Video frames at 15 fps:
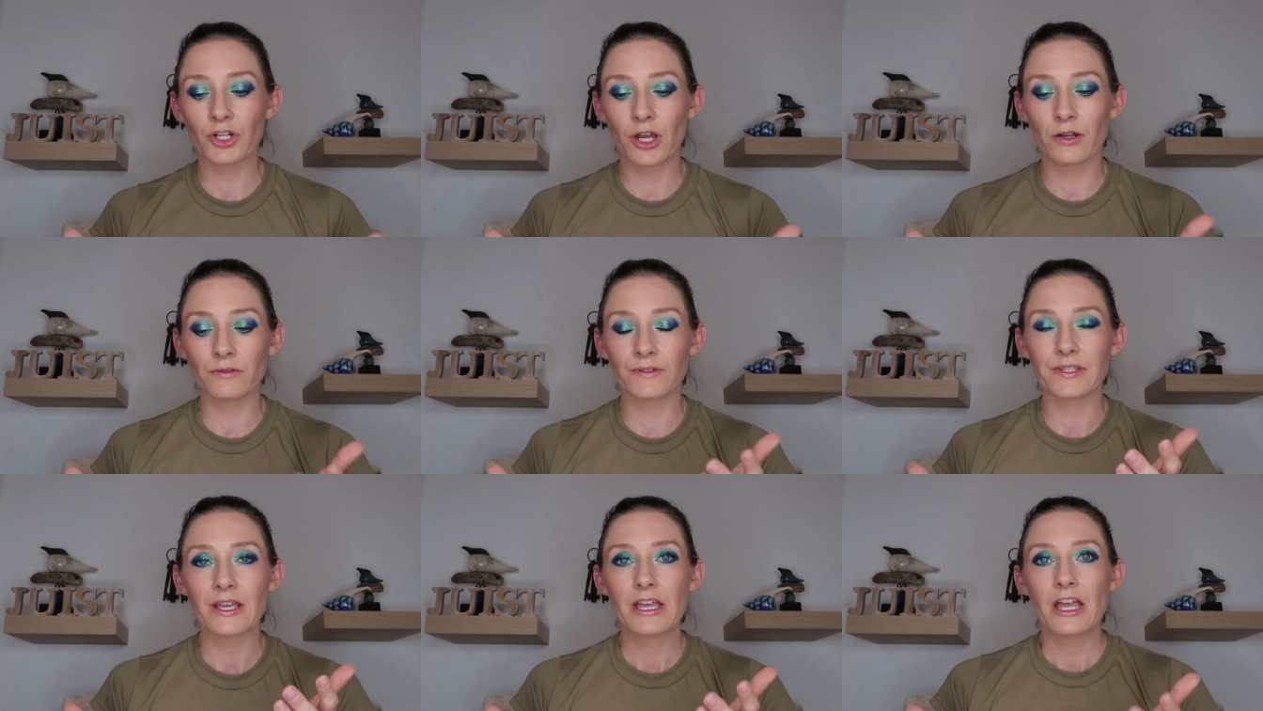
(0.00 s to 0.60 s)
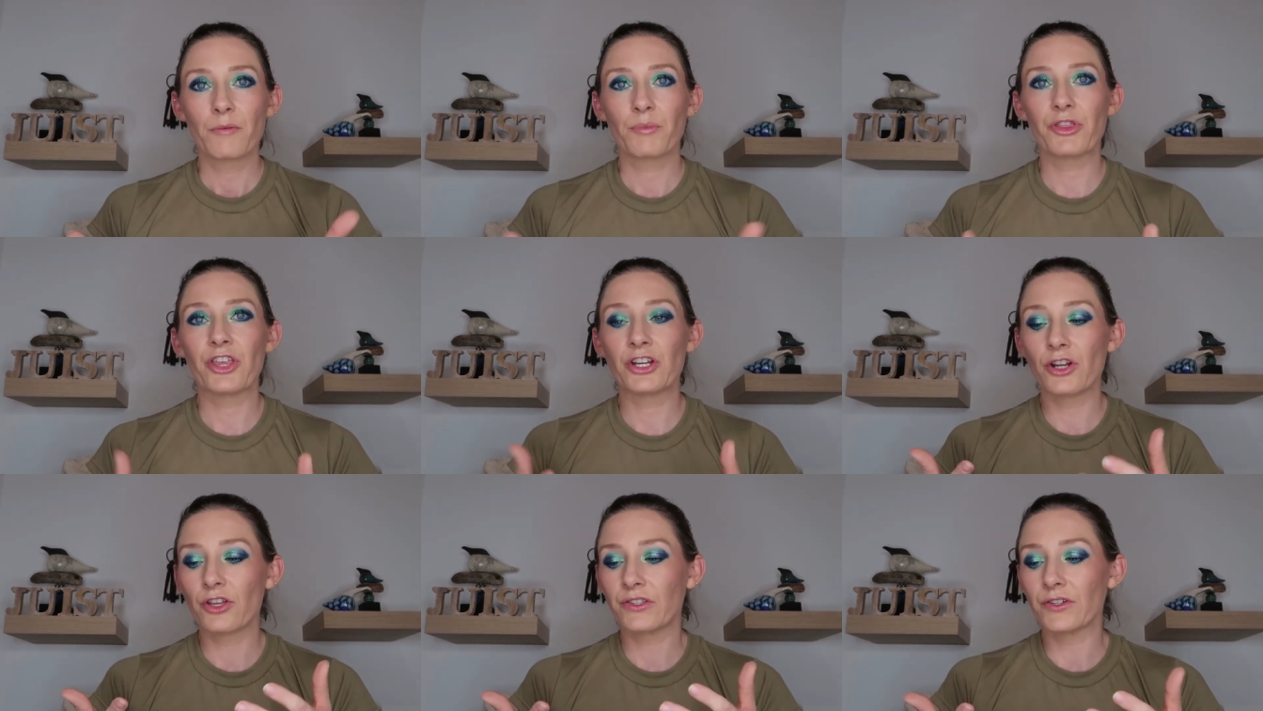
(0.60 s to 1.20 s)
Jones, but
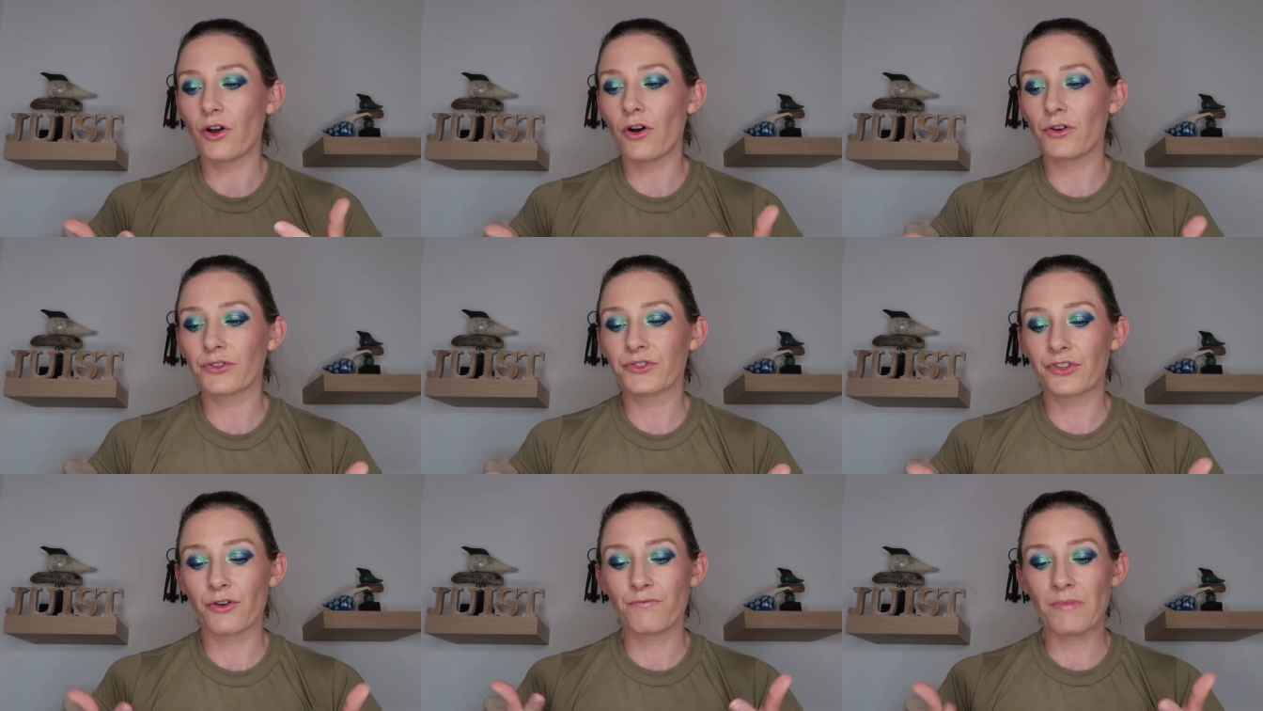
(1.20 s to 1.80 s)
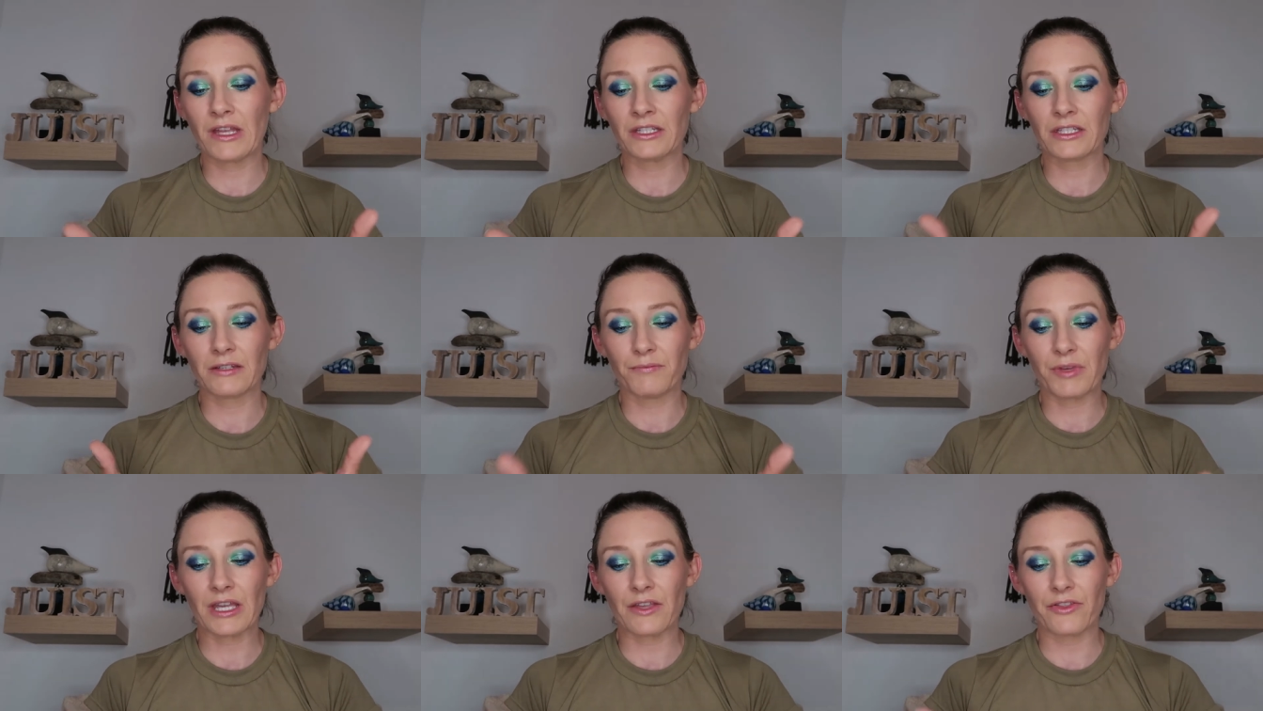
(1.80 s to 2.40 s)
then it's also meant
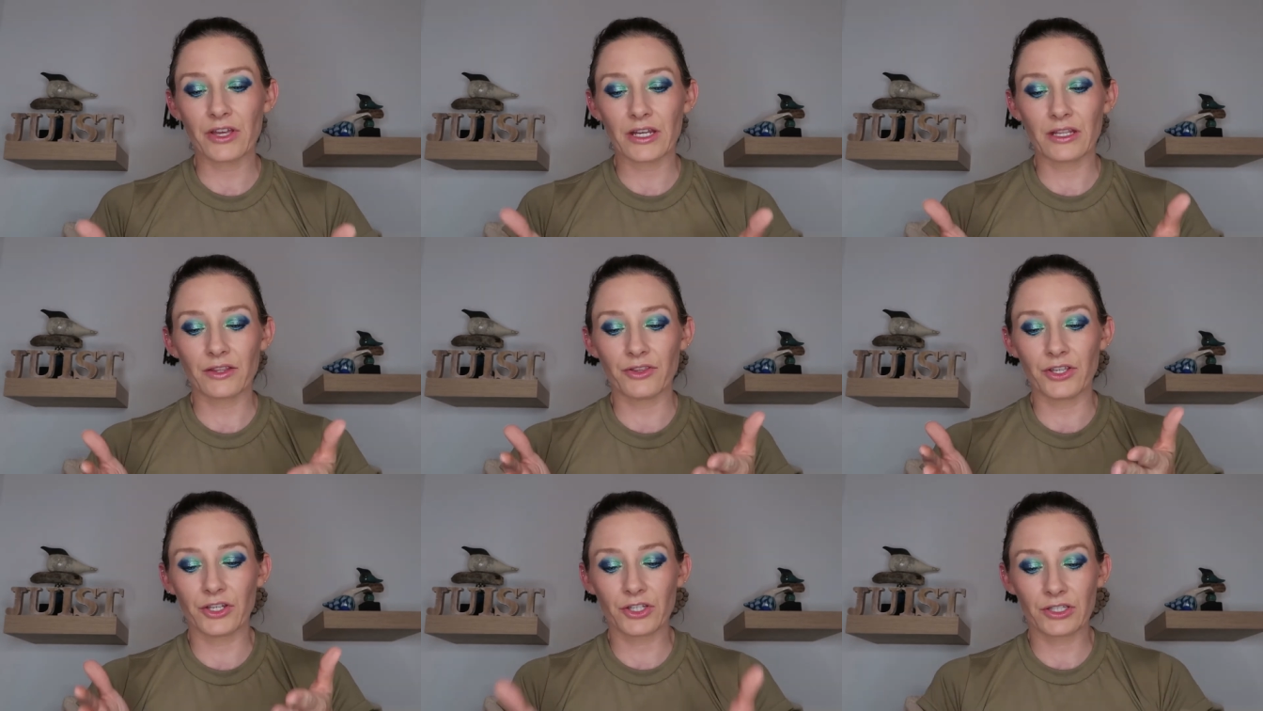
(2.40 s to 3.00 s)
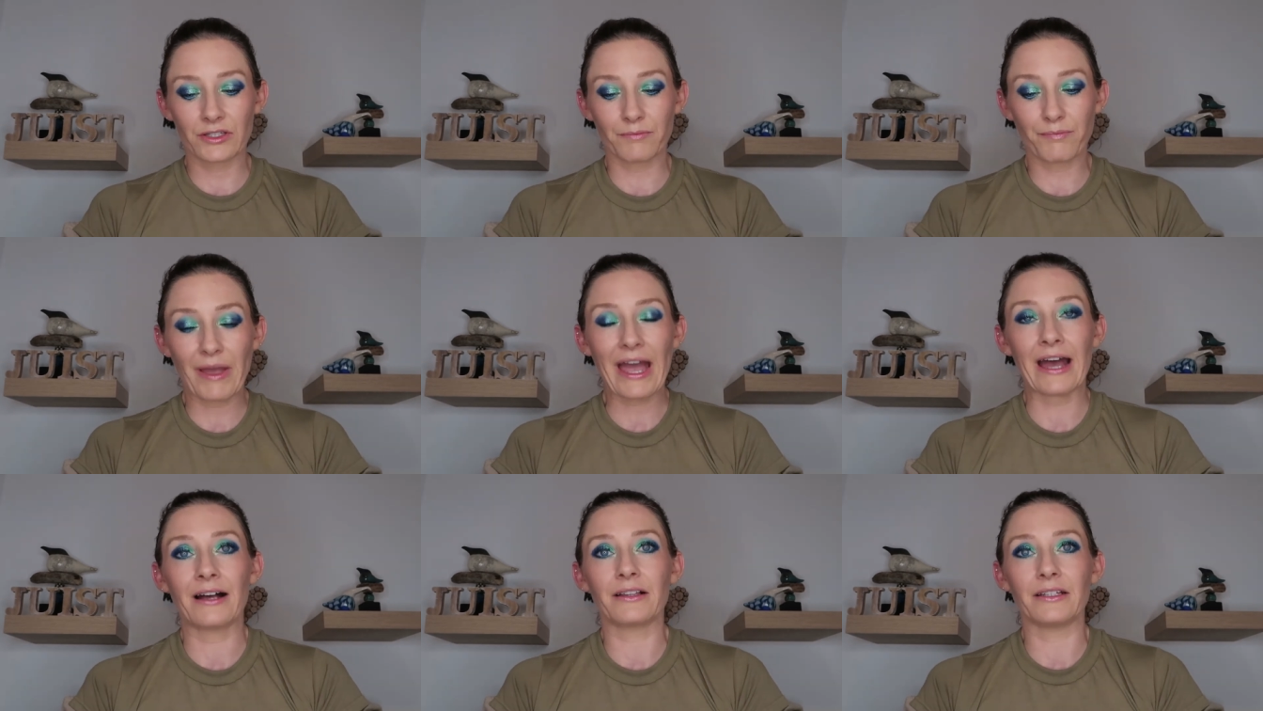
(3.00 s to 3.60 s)
to be that this
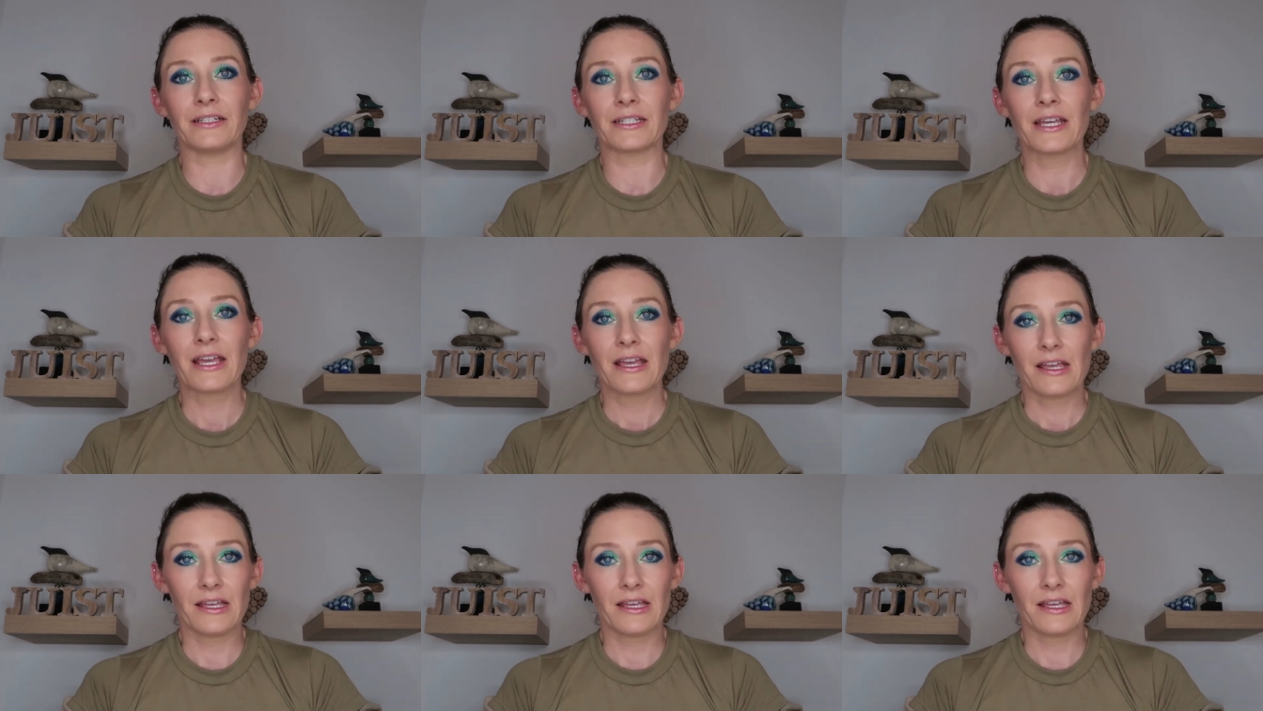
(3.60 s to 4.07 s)
palette